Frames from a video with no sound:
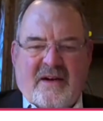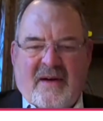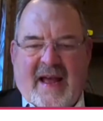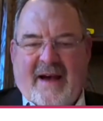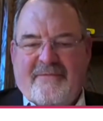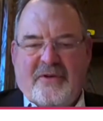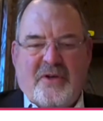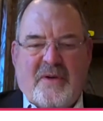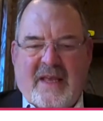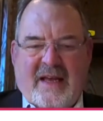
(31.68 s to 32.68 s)
know, after
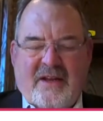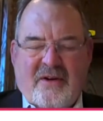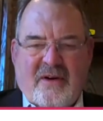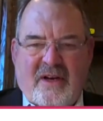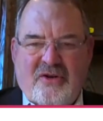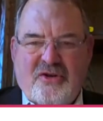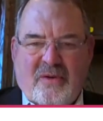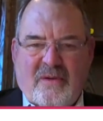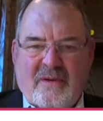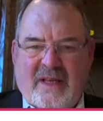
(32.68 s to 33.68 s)
you get your
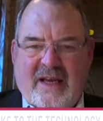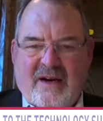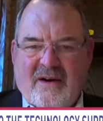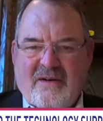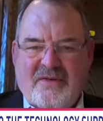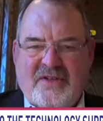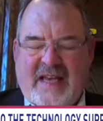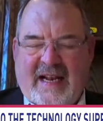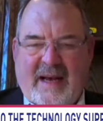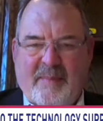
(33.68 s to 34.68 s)
initial gear
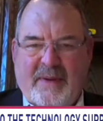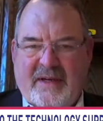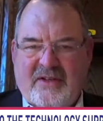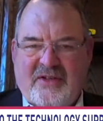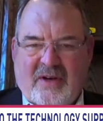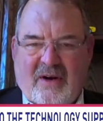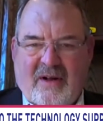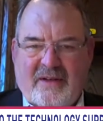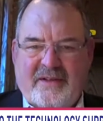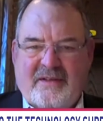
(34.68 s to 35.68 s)
set up and
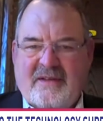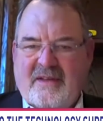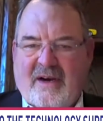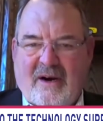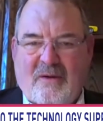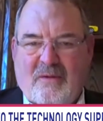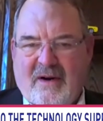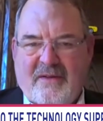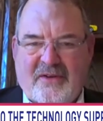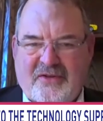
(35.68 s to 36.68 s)
installed and the
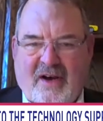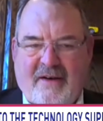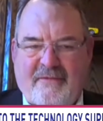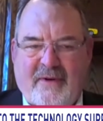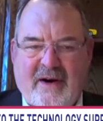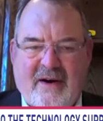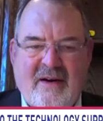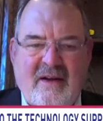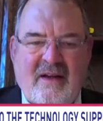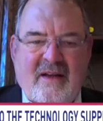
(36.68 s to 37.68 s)
hardware and the software
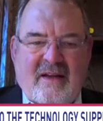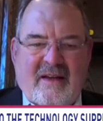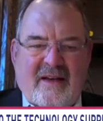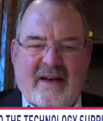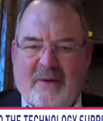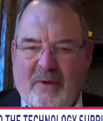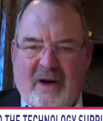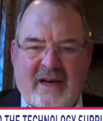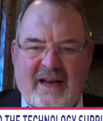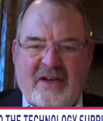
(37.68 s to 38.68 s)
and network
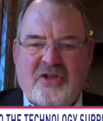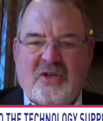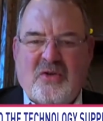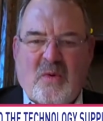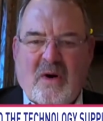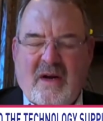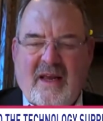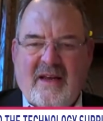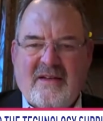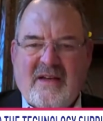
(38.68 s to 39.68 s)
connections
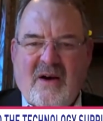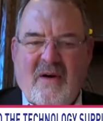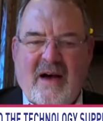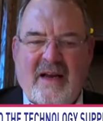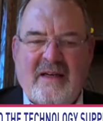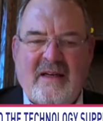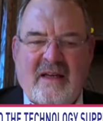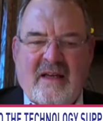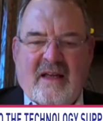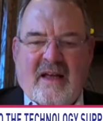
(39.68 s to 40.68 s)
working and so
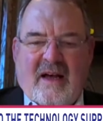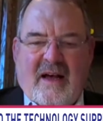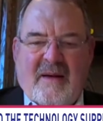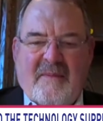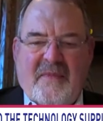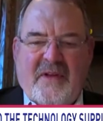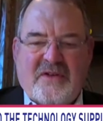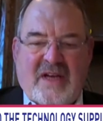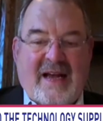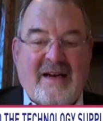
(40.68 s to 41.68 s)
on,
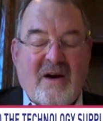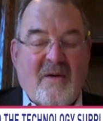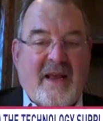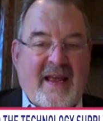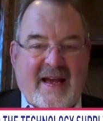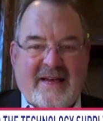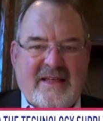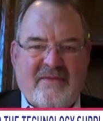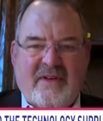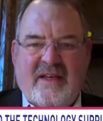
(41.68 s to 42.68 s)
there's ongoing
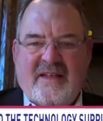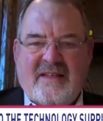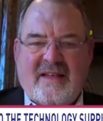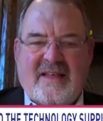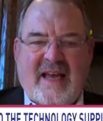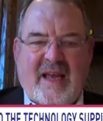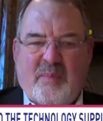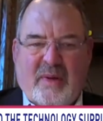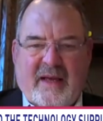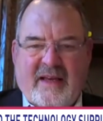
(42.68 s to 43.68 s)
activities that take
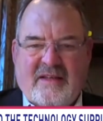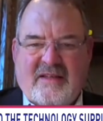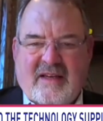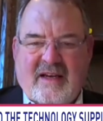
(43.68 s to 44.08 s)
place.